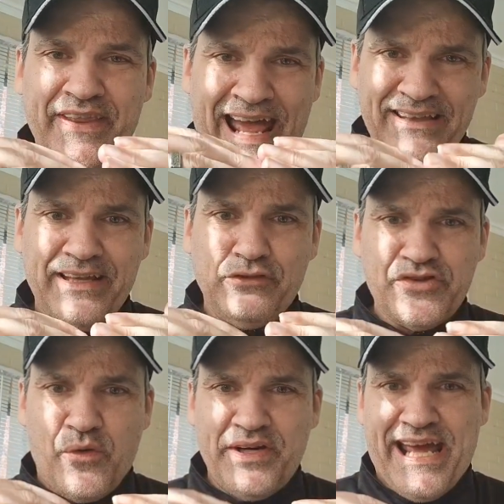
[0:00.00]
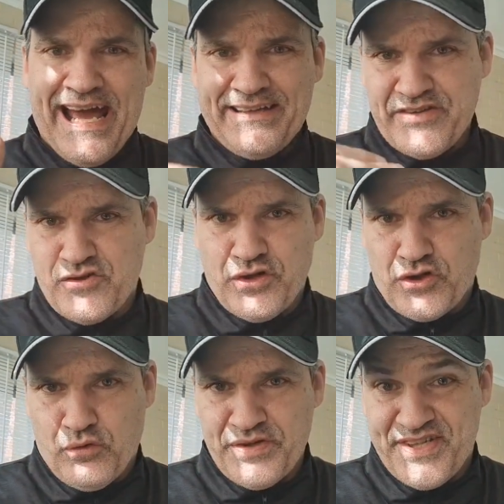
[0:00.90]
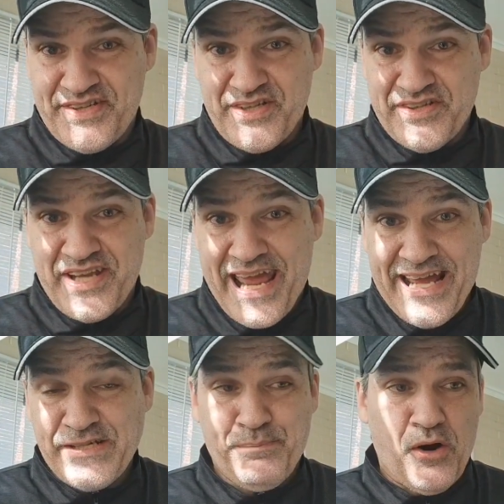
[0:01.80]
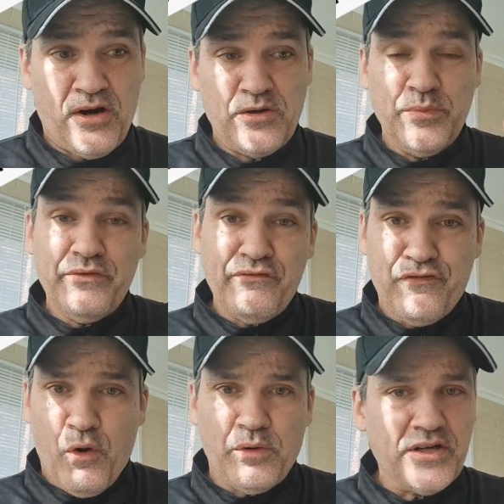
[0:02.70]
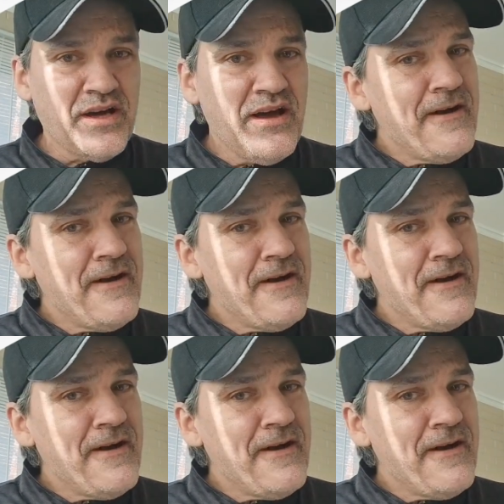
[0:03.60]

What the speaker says: and that level is going to act as critical resistance to HBAR moving forward.